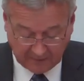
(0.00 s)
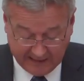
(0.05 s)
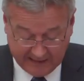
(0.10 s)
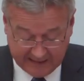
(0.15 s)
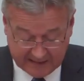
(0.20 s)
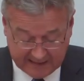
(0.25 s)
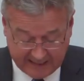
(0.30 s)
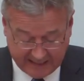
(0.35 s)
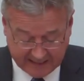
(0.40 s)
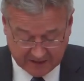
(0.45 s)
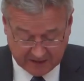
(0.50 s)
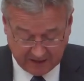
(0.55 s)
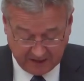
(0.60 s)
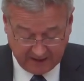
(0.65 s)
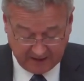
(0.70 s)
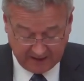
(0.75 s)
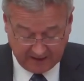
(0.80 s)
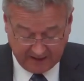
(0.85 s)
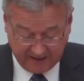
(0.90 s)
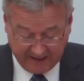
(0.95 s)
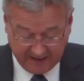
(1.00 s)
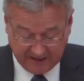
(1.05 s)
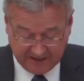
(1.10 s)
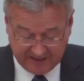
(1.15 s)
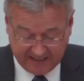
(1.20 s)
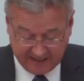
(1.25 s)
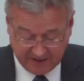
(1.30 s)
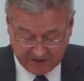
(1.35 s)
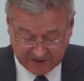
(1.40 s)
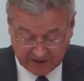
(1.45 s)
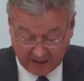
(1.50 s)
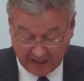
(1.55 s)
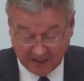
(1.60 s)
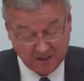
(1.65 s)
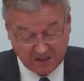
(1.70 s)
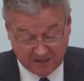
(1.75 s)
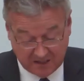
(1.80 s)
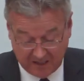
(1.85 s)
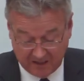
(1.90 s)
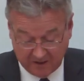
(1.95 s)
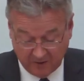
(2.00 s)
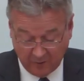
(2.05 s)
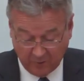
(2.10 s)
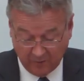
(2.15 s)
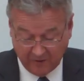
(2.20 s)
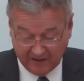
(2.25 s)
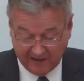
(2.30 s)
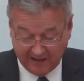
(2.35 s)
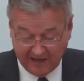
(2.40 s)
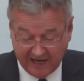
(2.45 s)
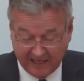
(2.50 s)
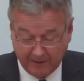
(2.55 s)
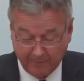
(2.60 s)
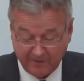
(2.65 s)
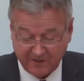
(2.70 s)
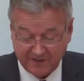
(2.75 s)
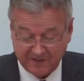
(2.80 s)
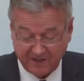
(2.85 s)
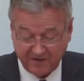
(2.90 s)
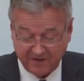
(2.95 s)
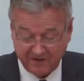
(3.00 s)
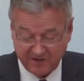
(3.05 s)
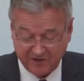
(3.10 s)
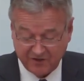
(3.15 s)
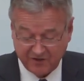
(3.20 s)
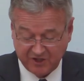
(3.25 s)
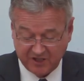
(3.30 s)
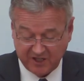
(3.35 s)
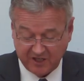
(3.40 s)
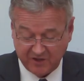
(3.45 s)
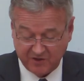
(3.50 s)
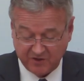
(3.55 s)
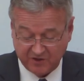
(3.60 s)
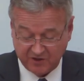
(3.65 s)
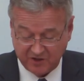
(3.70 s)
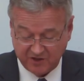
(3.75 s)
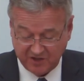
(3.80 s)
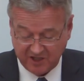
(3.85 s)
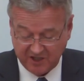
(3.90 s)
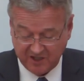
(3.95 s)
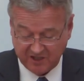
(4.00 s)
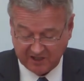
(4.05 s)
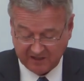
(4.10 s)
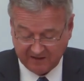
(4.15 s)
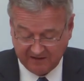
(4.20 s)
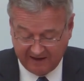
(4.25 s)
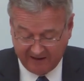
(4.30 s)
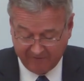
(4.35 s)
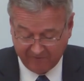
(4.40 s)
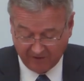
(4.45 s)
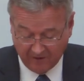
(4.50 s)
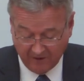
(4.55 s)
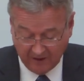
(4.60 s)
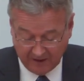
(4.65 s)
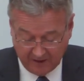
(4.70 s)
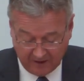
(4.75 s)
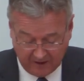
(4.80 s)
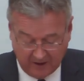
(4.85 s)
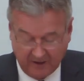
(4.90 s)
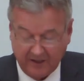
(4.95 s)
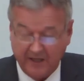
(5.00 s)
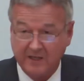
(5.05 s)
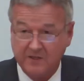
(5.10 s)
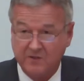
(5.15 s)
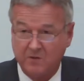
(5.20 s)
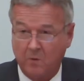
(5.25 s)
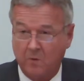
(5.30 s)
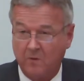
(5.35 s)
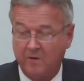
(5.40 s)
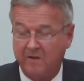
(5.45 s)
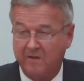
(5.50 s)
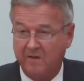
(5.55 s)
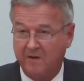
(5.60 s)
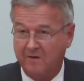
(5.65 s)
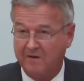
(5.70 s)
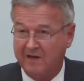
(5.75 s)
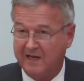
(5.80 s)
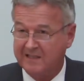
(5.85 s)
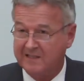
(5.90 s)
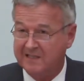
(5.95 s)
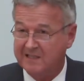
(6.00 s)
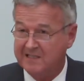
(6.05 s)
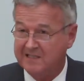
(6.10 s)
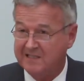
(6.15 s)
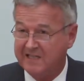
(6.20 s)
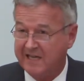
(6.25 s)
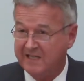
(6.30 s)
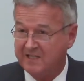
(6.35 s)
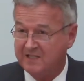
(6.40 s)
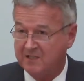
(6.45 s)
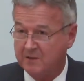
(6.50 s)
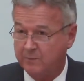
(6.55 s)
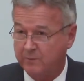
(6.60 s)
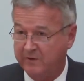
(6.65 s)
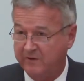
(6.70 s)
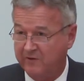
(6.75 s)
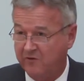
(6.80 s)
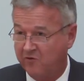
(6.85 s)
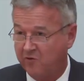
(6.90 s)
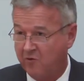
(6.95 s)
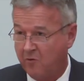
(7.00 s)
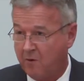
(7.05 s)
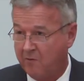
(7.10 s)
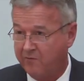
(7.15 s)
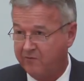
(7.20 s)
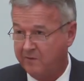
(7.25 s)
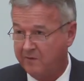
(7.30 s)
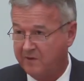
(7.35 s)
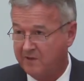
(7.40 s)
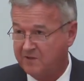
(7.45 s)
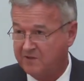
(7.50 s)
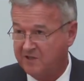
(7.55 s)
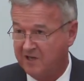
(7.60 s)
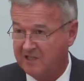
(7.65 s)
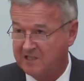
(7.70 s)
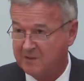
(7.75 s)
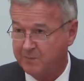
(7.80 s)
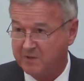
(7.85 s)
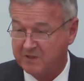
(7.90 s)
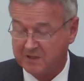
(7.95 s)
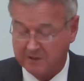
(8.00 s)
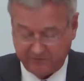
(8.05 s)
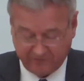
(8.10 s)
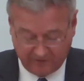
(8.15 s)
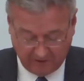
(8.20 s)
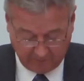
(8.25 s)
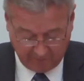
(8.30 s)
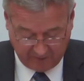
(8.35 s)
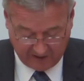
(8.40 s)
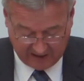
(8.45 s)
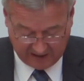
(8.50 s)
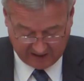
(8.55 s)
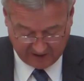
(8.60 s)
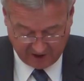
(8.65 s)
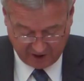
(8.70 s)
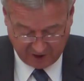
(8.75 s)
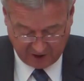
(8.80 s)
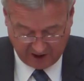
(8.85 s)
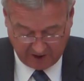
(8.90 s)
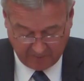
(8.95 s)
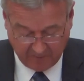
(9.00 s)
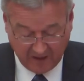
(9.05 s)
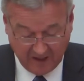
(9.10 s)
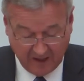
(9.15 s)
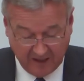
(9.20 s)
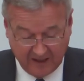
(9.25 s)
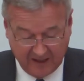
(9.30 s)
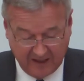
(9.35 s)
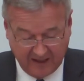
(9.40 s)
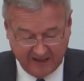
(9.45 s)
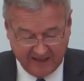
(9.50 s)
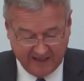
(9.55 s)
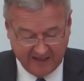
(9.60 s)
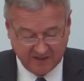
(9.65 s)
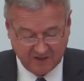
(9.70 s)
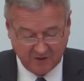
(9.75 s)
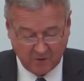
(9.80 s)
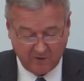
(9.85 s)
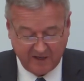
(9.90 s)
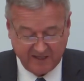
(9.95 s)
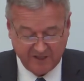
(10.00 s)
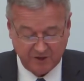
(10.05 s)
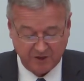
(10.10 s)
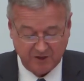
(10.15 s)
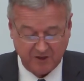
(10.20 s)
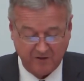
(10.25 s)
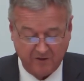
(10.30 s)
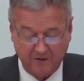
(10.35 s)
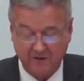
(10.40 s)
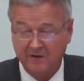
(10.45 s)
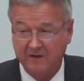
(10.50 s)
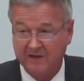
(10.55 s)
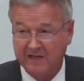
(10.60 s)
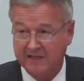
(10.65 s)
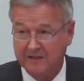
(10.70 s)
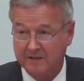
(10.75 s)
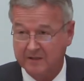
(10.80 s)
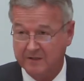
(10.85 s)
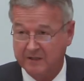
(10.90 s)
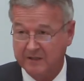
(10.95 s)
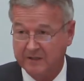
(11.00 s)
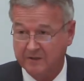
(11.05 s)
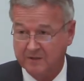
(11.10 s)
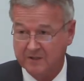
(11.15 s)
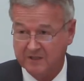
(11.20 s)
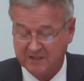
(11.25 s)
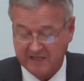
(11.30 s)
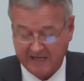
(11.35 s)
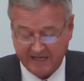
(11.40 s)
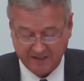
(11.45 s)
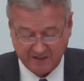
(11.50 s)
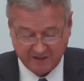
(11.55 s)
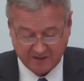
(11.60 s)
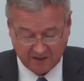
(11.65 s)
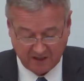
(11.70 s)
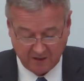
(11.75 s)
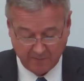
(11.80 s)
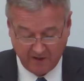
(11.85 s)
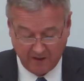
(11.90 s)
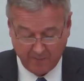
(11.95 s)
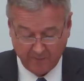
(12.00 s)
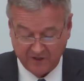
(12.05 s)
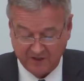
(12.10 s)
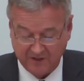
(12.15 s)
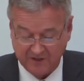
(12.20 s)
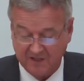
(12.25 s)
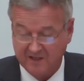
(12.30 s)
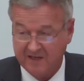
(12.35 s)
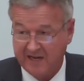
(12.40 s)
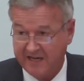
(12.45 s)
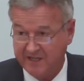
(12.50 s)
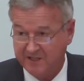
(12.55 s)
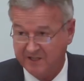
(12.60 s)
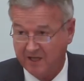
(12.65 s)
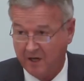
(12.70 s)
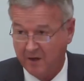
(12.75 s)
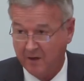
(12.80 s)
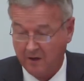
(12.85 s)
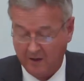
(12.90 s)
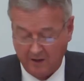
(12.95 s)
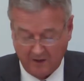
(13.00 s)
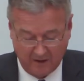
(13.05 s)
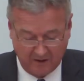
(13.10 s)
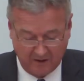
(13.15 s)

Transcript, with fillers: He says he intends a certain realignment at the geostrategic level. He's ordered the United States to withdraw from the Trans-Pacific Partnership, and he has questioned the United States' commitment to NATO,